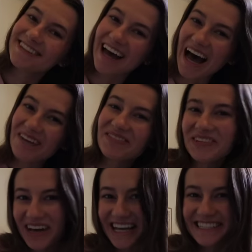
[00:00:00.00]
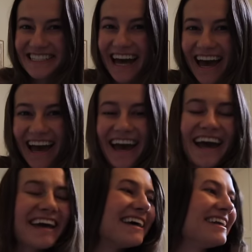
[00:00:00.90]
Happy
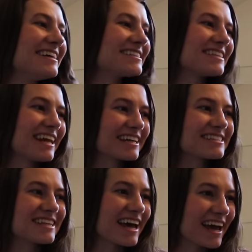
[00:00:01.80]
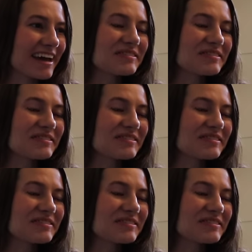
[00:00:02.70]
Wednesday. It is the next day.